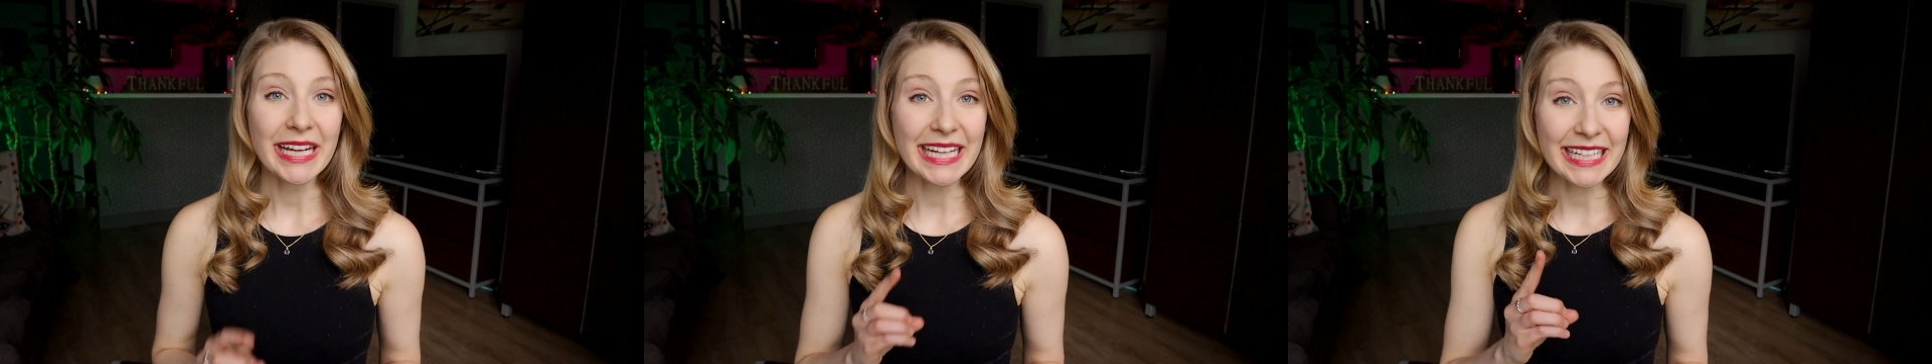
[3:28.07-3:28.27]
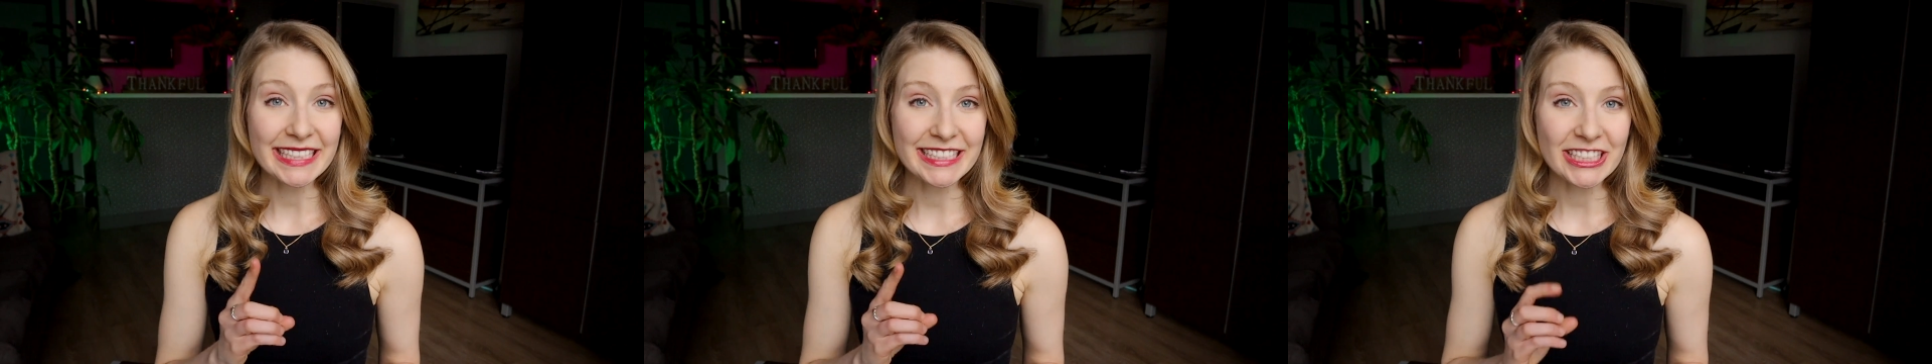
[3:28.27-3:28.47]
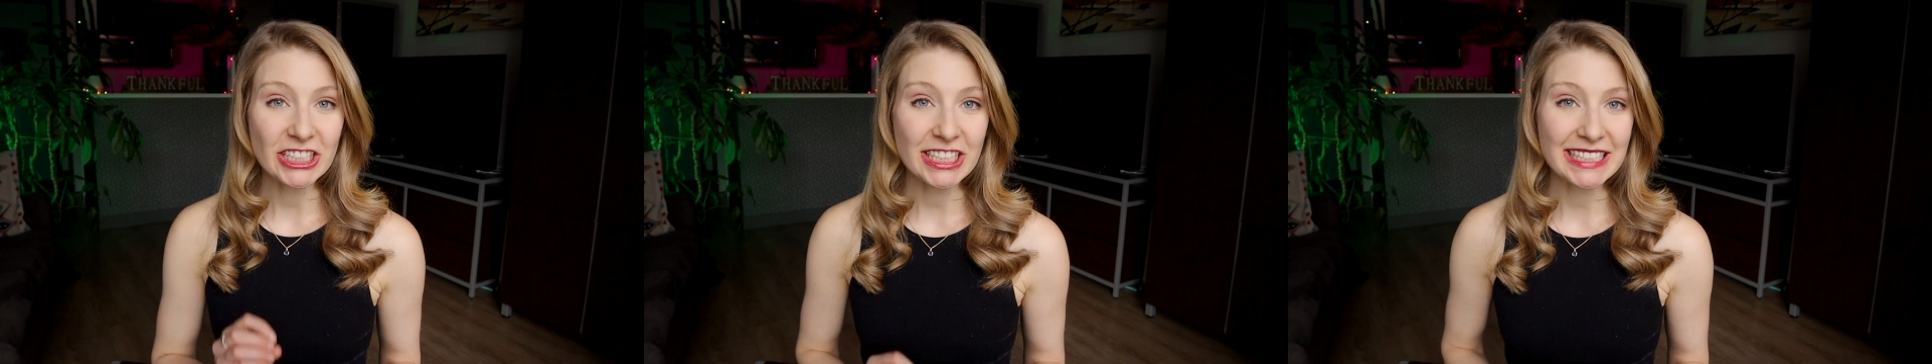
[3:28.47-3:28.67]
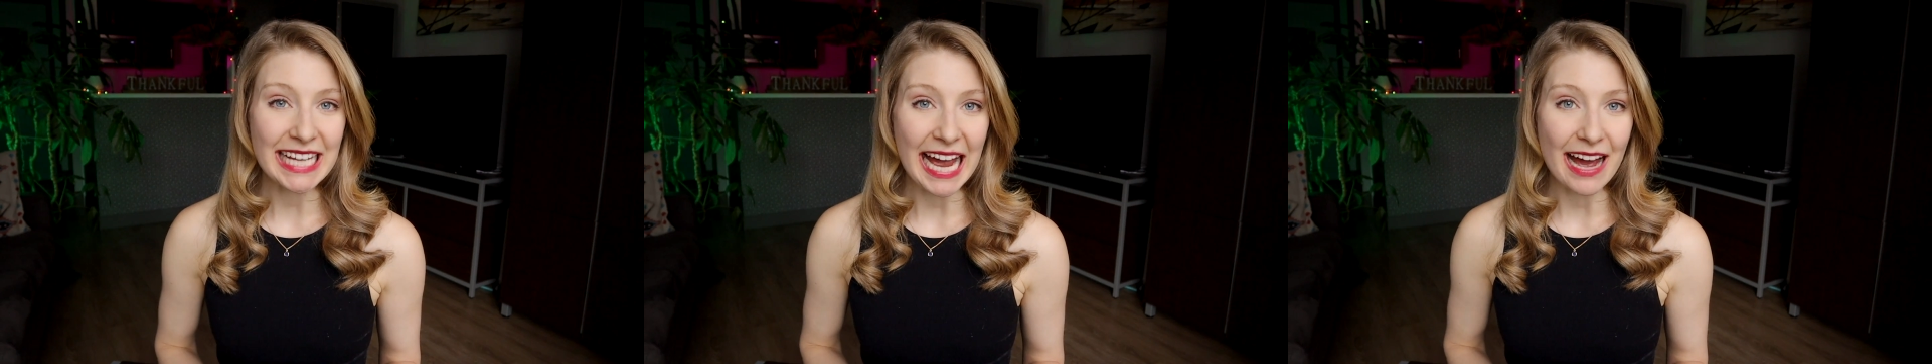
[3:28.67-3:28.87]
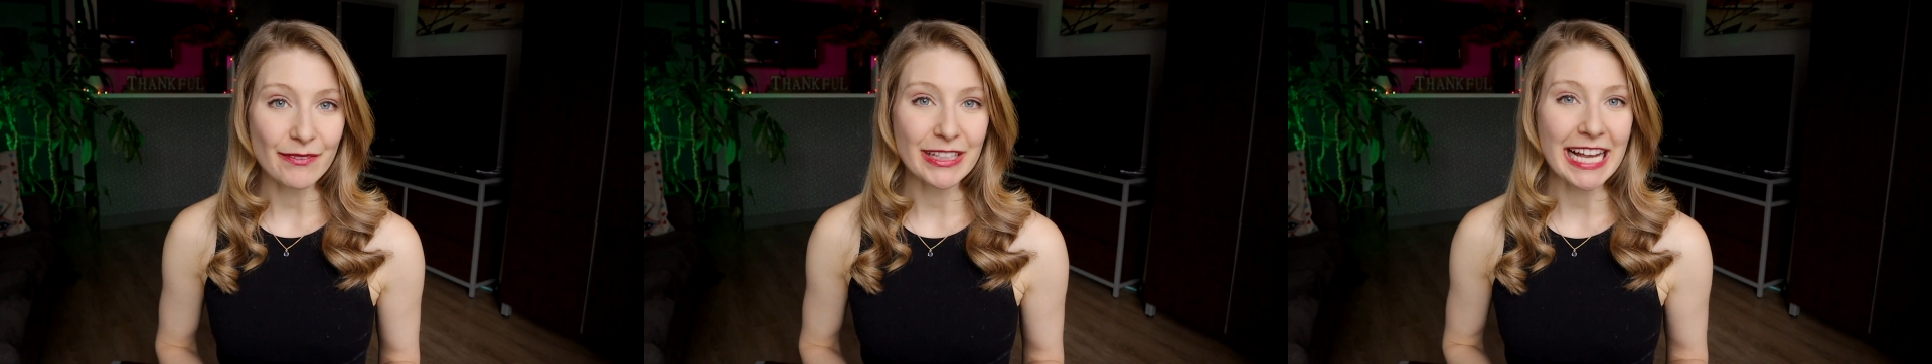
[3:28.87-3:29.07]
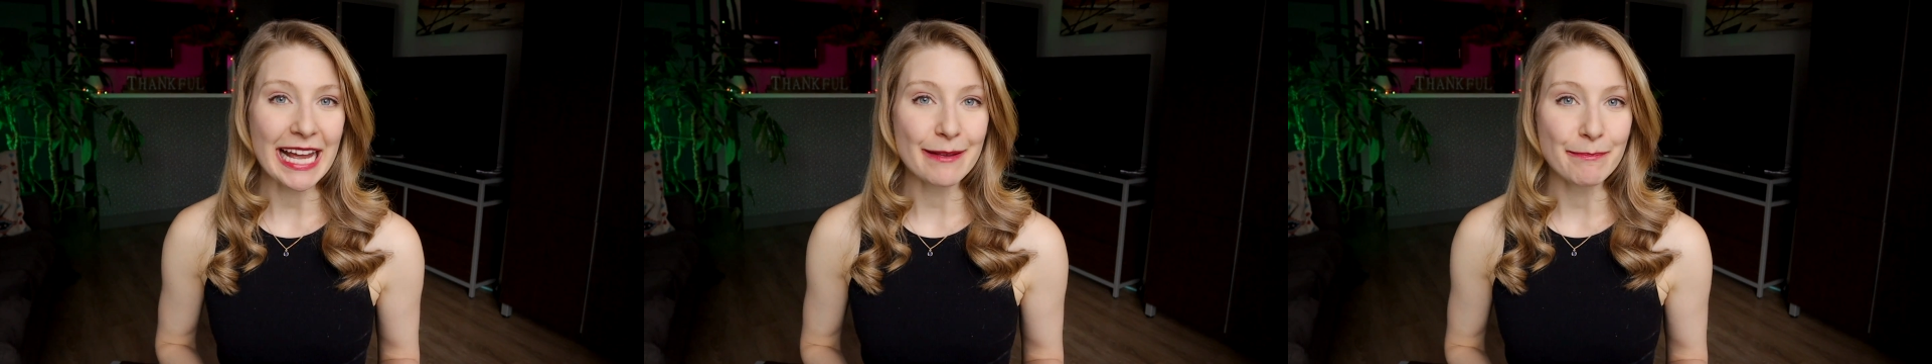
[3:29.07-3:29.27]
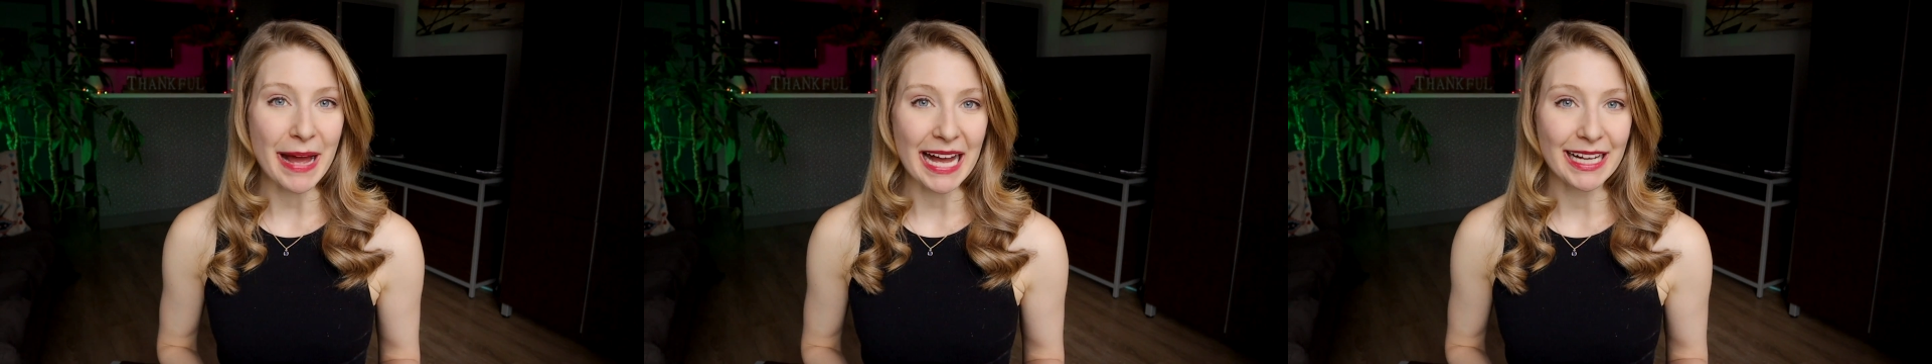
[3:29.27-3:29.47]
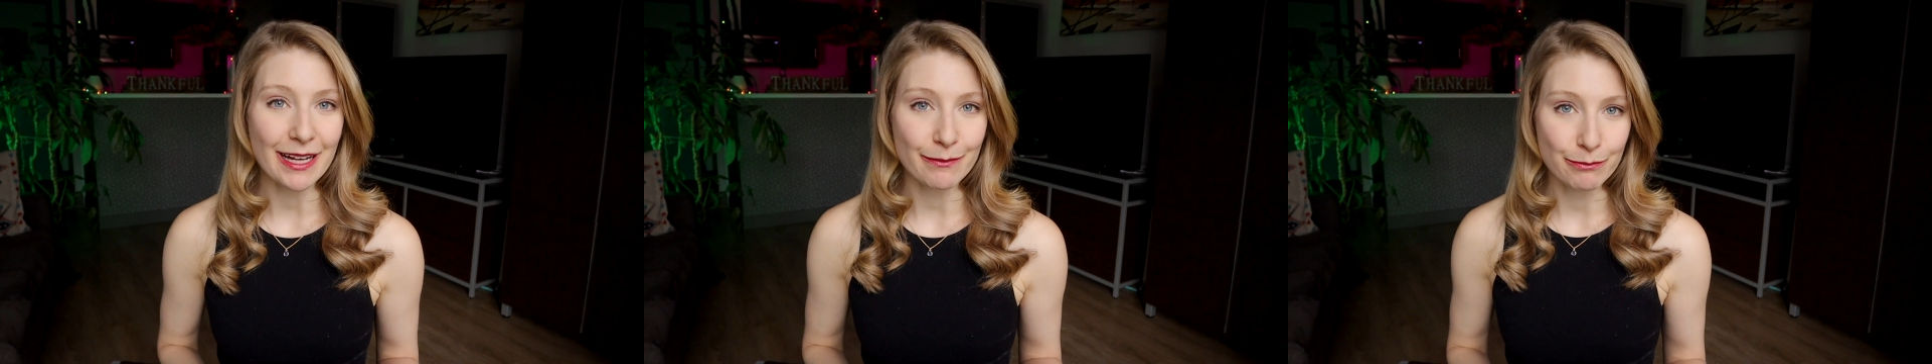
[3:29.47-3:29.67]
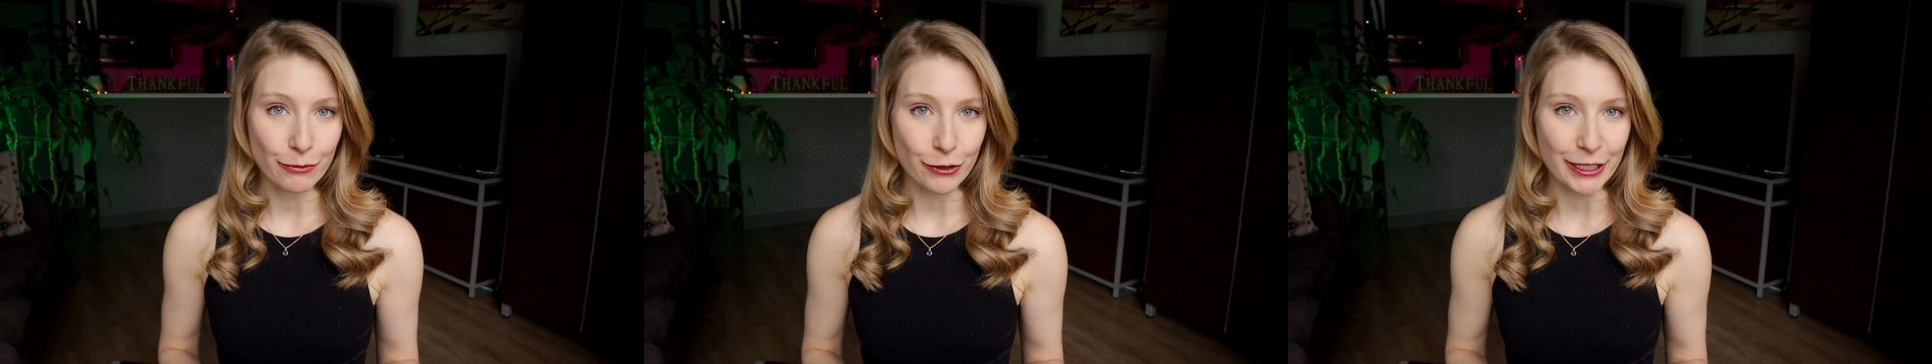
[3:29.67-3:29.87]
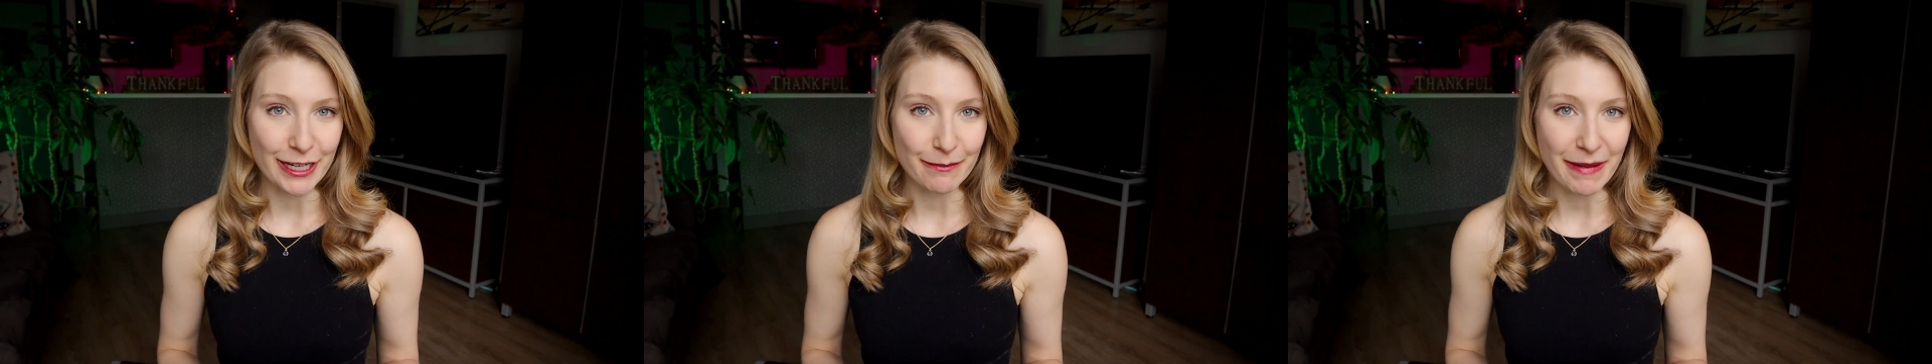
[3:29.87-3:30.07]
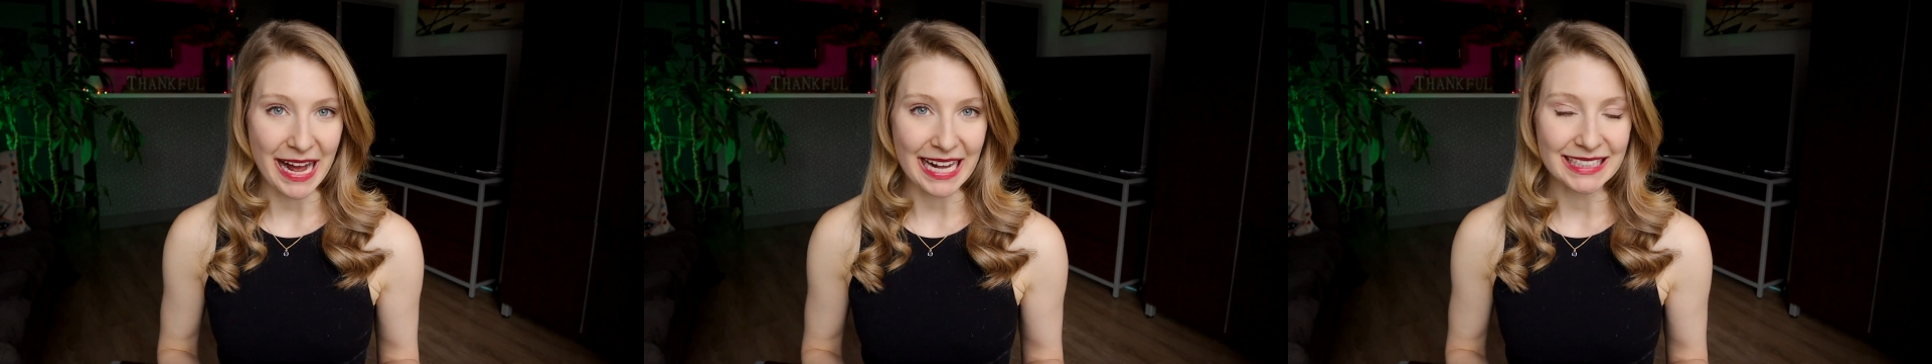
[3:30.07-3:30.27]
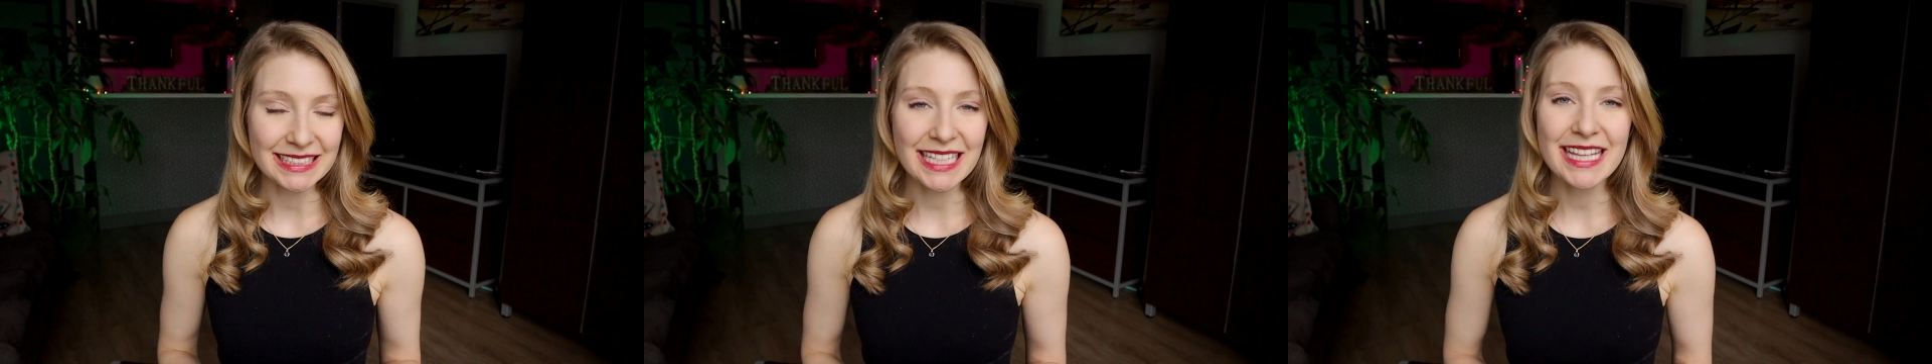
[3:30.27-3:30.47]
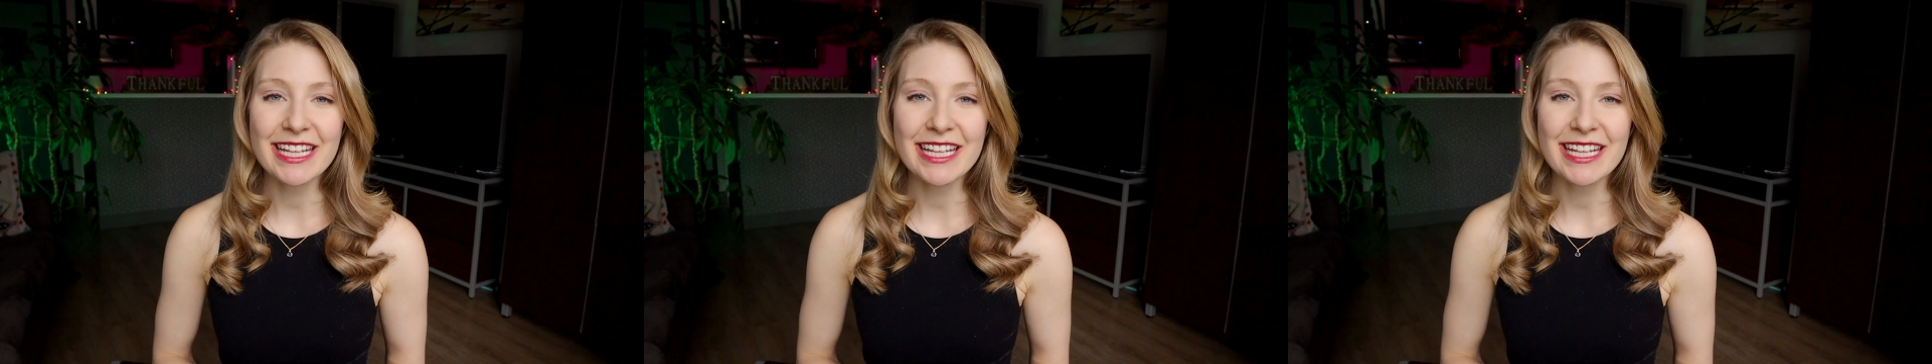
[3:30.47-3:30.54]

In addition to having a backup boarding pass,